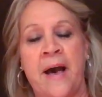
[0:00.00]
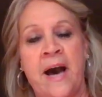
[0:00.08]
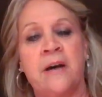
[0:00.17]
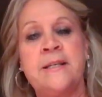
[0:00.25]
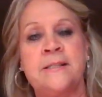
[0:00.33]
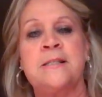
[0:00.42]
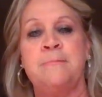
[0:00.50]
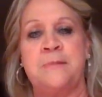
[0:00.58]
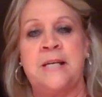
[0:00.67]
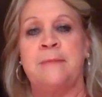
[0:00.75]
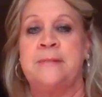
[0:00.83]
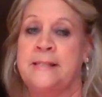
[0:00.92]
about it
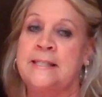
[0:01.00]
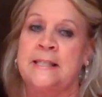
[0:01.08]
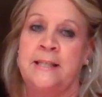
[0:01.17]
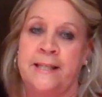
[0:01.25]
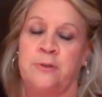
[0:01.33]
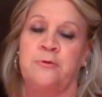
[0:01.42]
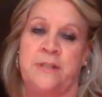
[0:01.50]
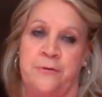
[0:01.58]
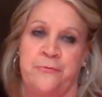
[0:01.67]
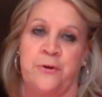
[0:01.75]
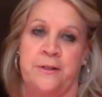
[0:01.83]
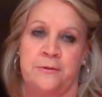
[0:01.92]
sometimes is a little
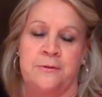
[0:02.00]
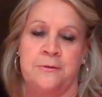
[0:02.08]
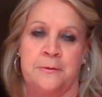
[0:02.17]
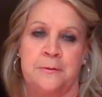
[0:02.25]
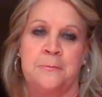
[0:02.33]
different.